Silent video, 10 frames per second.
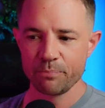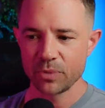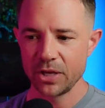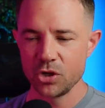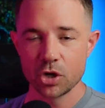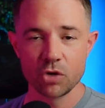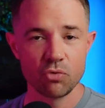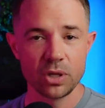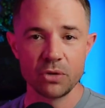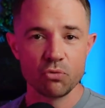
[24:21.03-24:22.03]
And you
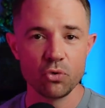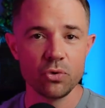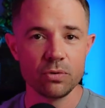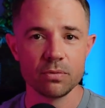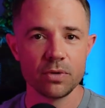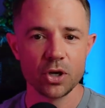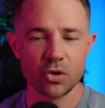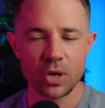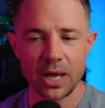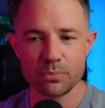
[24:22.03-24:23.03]

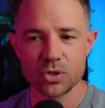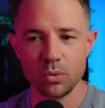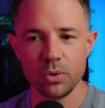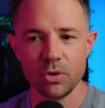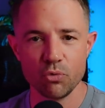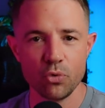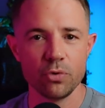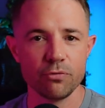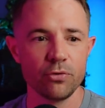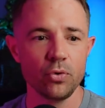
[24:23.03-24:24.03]
can absolutely
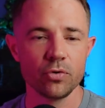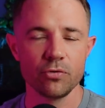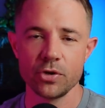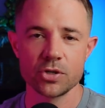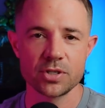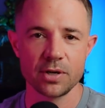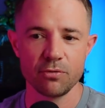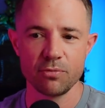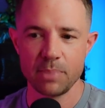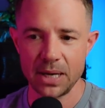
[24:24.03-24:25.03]
ruin food for
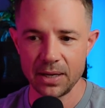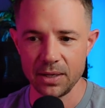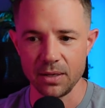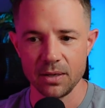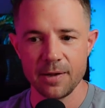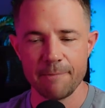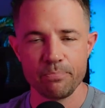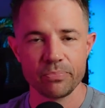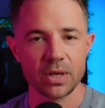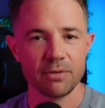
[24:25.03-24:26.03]
yourself by
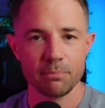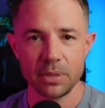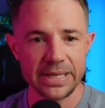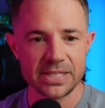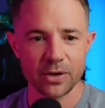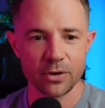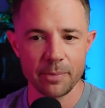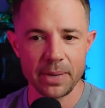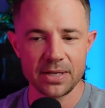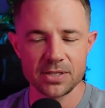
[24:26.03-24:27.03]
placing it on a
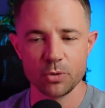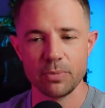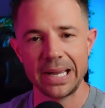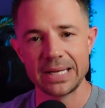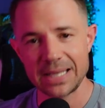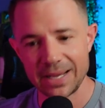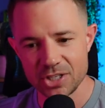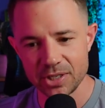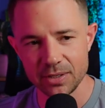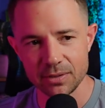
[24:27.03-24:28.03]
pedestal, by
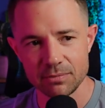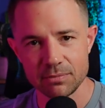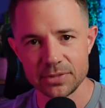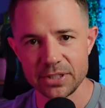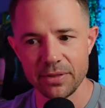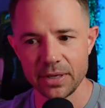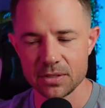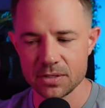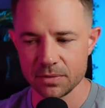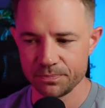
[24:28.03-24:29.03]
attaching it to
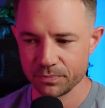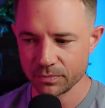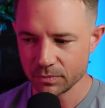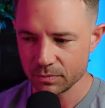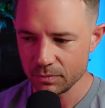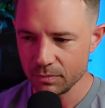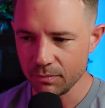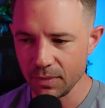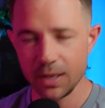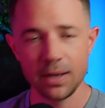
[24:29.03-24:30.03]
things.
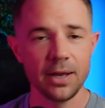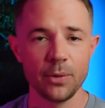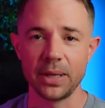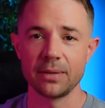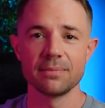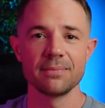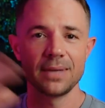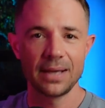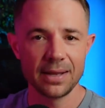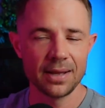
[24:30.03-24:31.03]
And anyway,
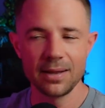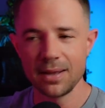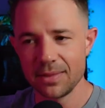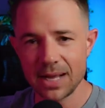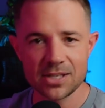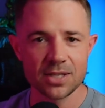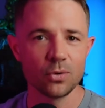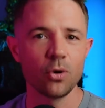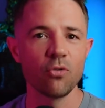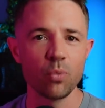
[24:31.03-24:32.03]
and that's a
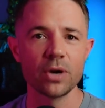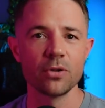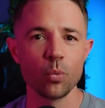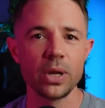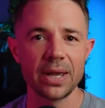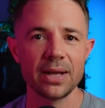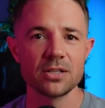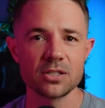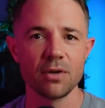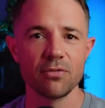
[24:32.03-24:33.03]
lot of where the weekend
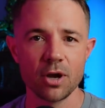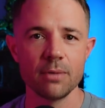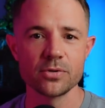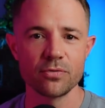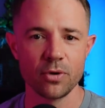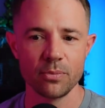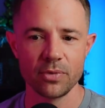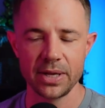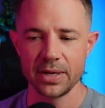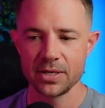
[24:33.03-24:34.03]
stuff comes from,
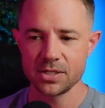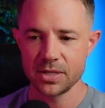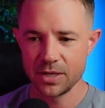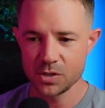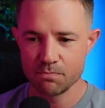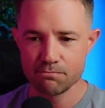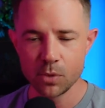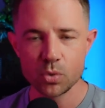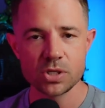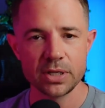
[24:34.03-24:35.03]
right? It's
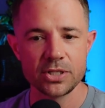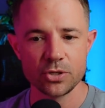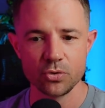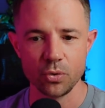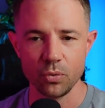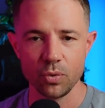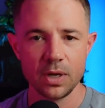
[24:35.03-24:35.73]
mostly to do